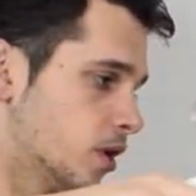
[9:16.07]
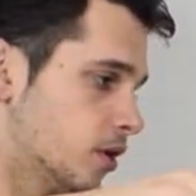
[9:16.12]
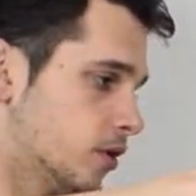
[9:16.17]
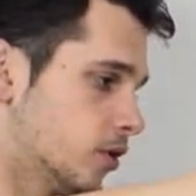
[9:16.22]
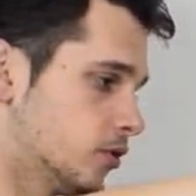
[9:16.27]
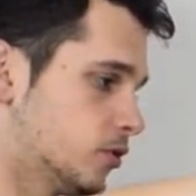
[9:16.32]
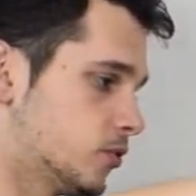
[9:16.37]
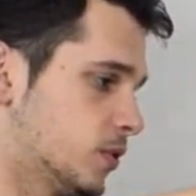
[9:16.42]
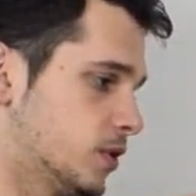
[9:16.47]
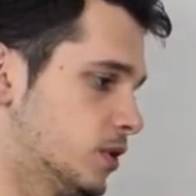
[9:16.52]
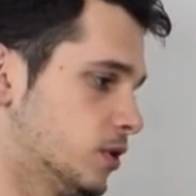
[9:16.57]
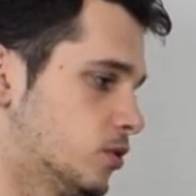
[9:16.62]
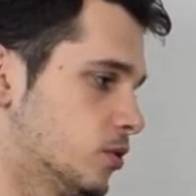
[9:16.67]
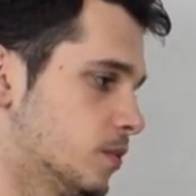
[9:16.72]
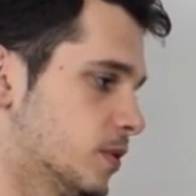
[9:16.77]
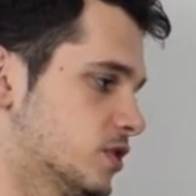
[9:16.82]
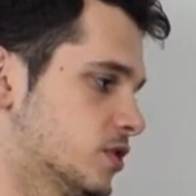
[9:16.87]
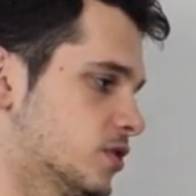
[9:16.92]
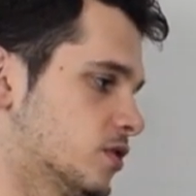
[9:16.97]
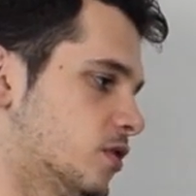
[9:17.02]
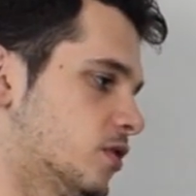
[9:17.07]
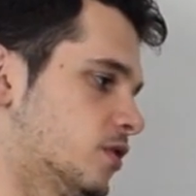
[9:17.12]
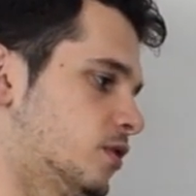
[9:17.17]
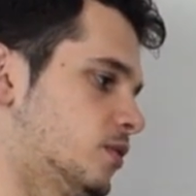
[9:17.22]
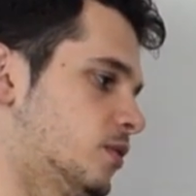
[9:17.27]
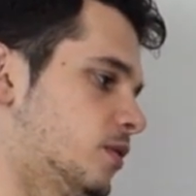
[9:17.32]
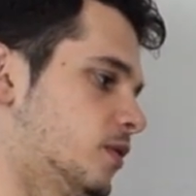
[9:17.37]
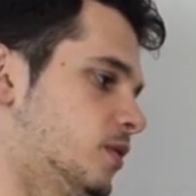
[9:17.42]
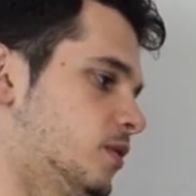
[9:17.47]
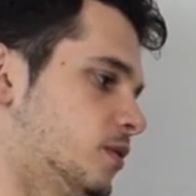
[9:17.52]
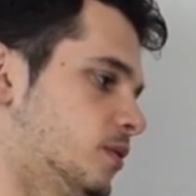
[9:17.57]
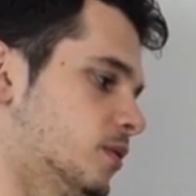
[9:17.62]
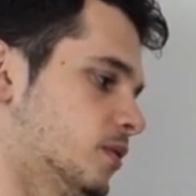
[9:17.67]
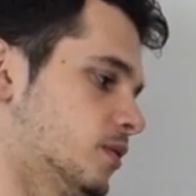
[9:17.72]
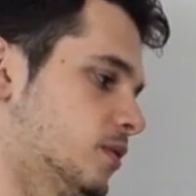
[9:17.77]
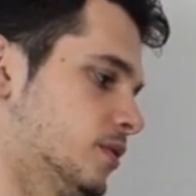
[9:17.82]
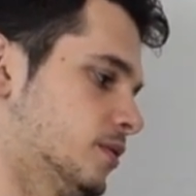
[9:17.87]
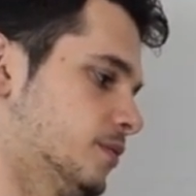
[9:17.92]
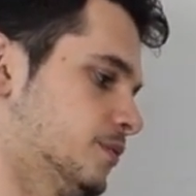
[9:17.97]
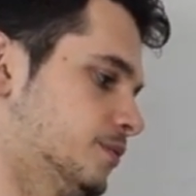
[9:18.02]
Not really too much thought into the
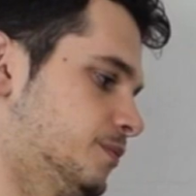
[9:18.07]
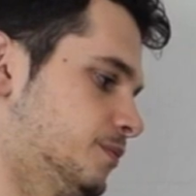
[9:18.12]
look.